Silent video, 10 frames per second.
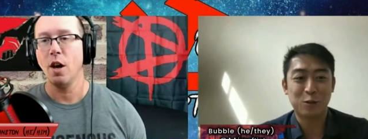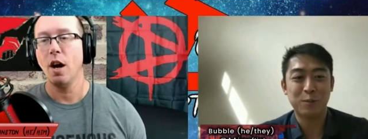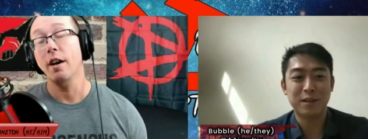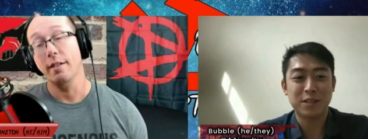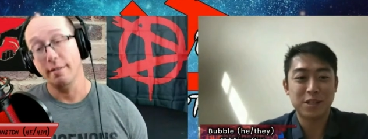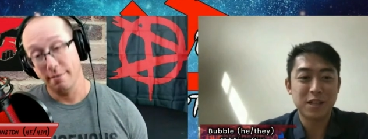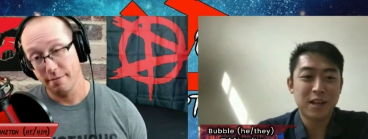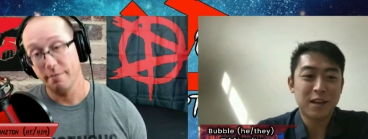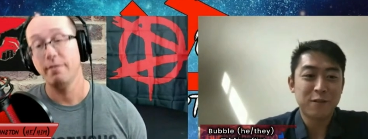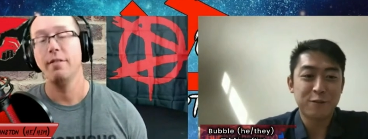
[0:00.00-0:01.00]
Speaker 1: there's so
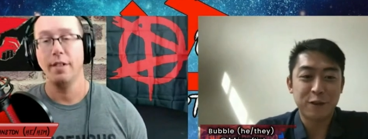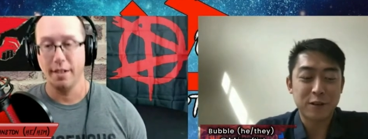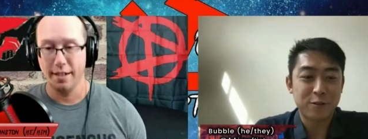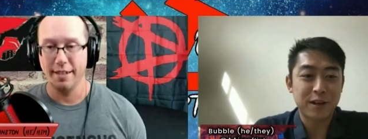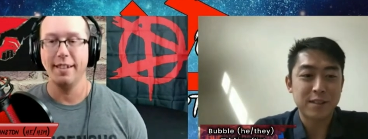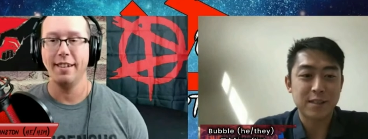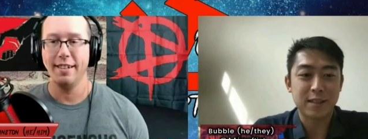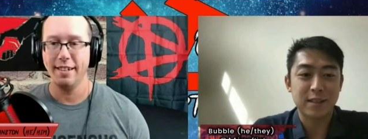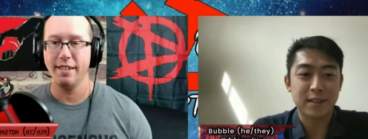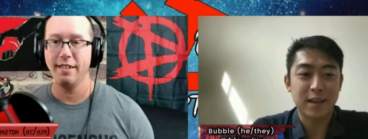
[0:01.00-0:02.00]
much
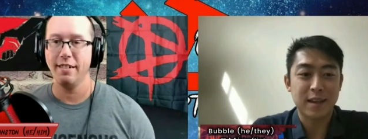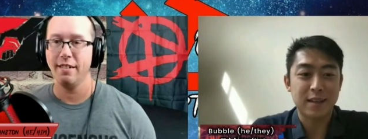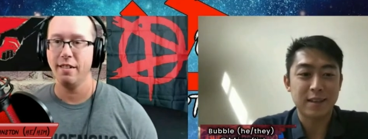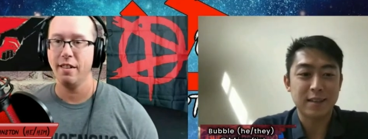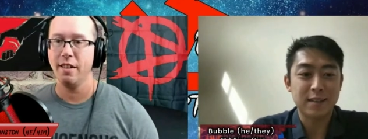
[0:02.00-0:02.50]
fundraising